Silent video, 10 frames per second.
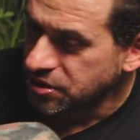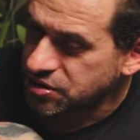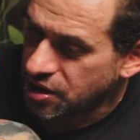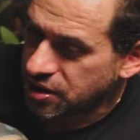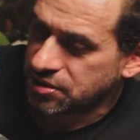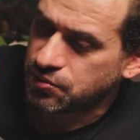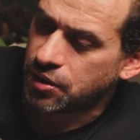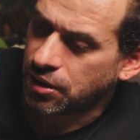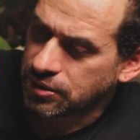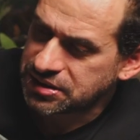the socket
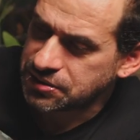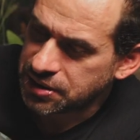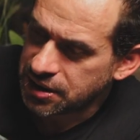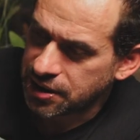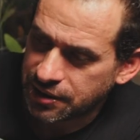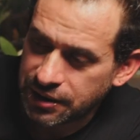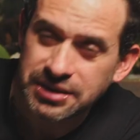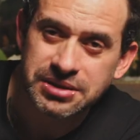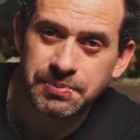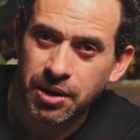wall till here,
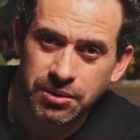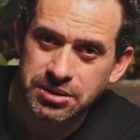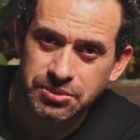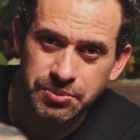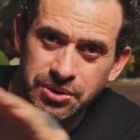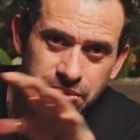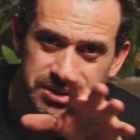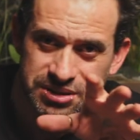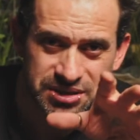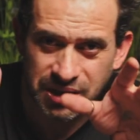is the power will be
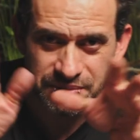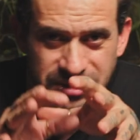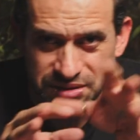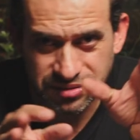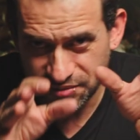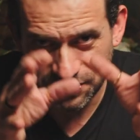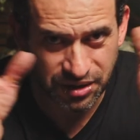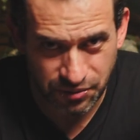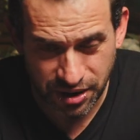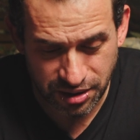always the same as
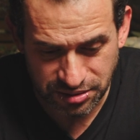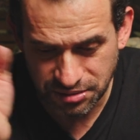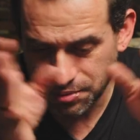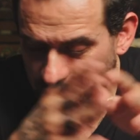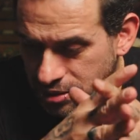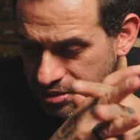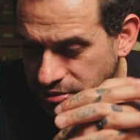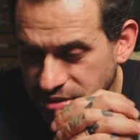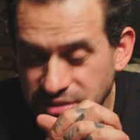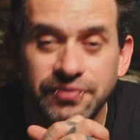anywhere else in the planet. So
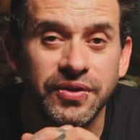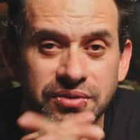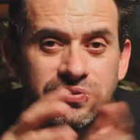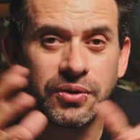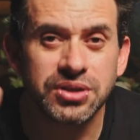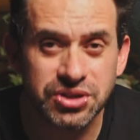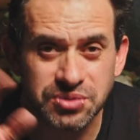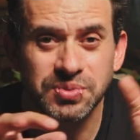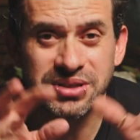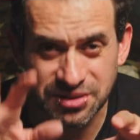it's different
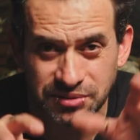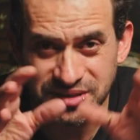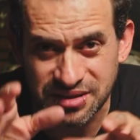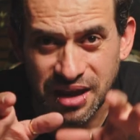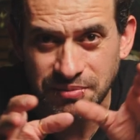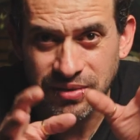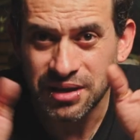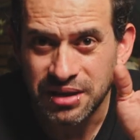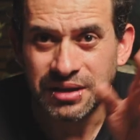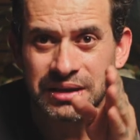voltages, but still the same.
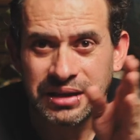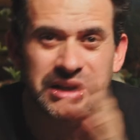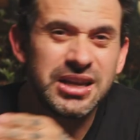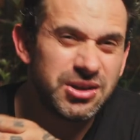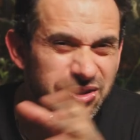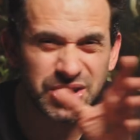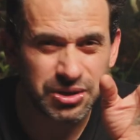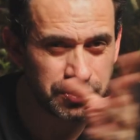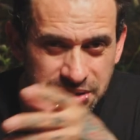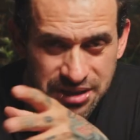Clean or
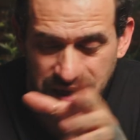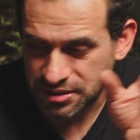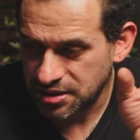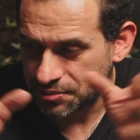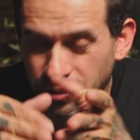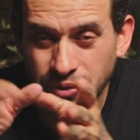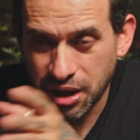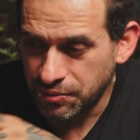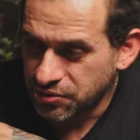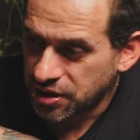dirty will be exactly the same. We
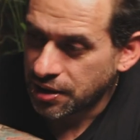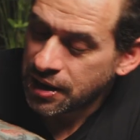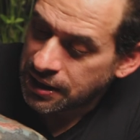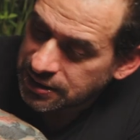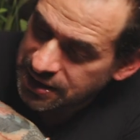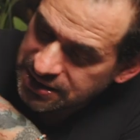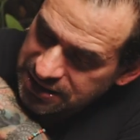come to here. This